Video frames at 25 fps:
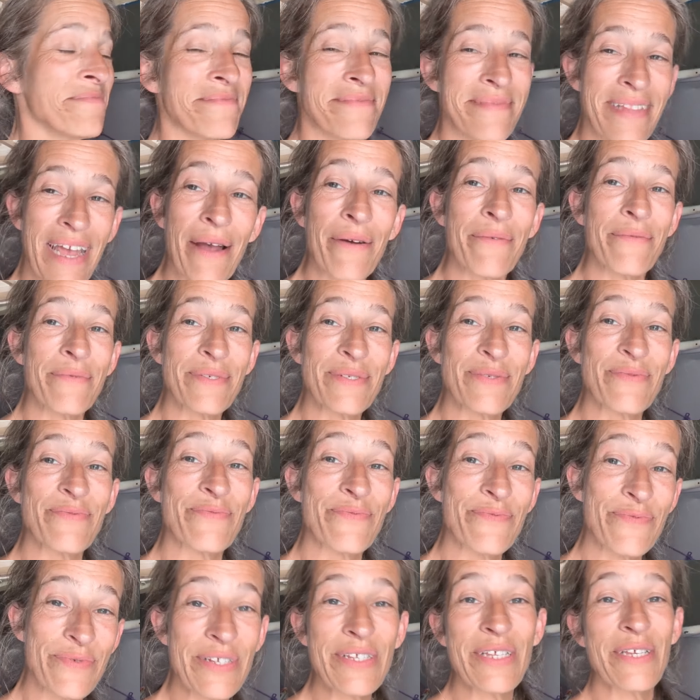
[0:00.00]
that was
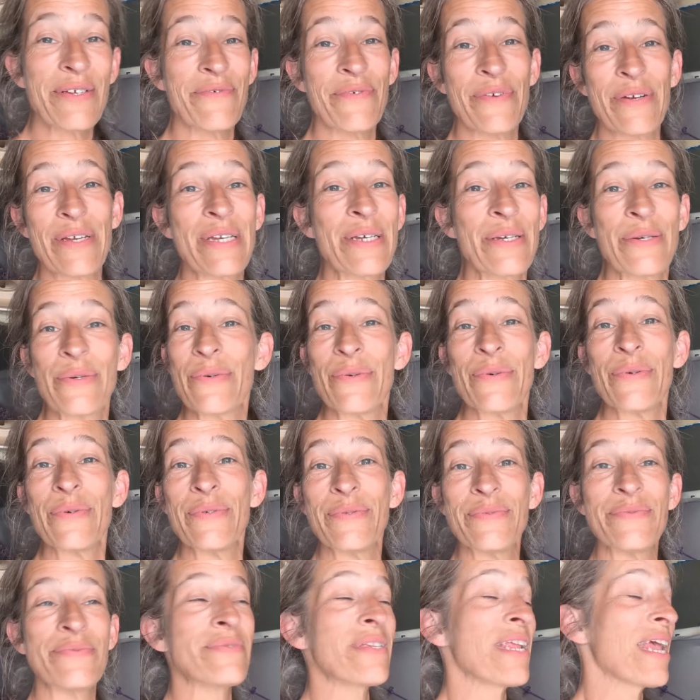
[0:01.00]
really freaking cool.
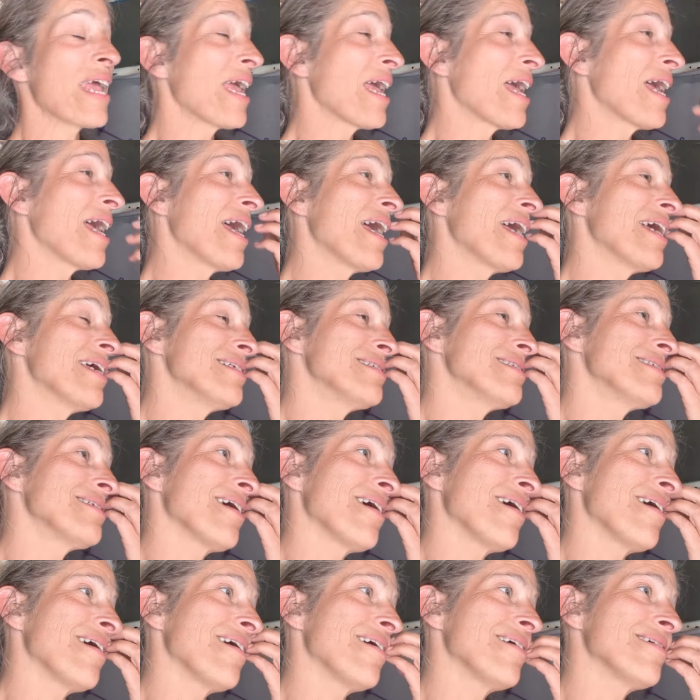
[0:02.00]
And
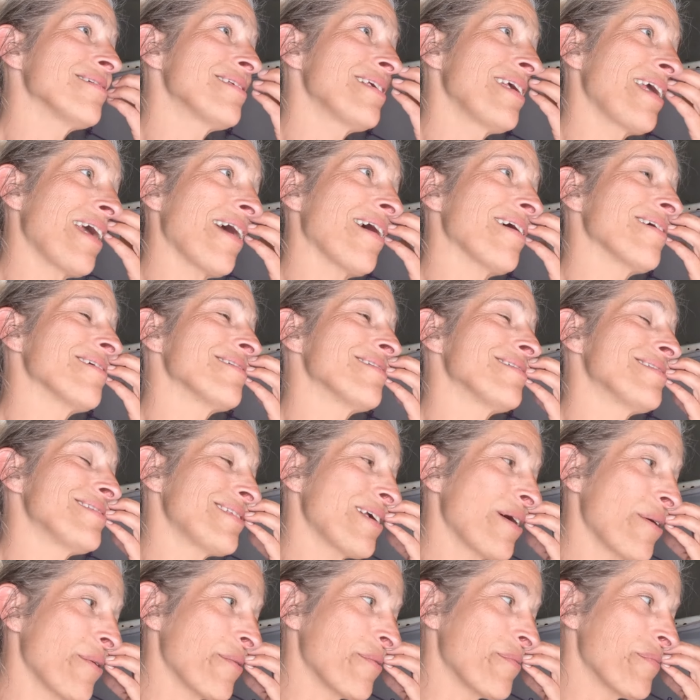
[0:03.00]
yeah,
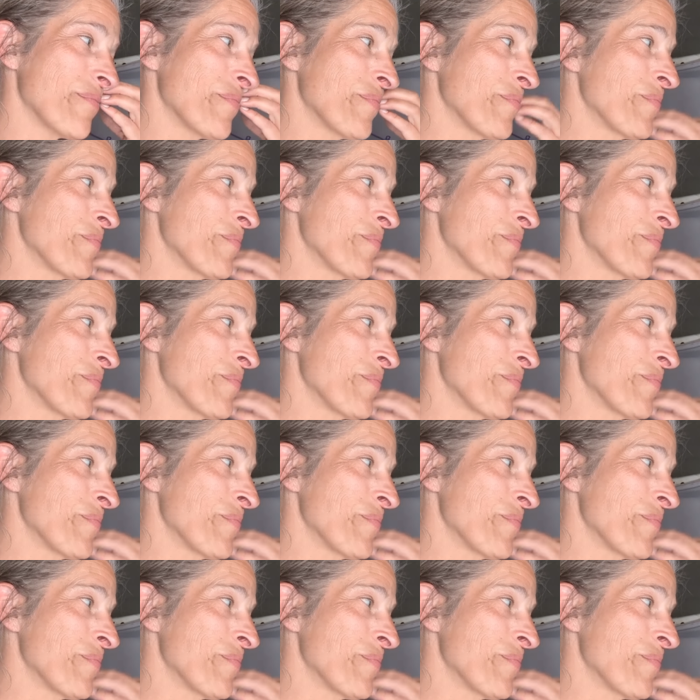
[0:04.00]
so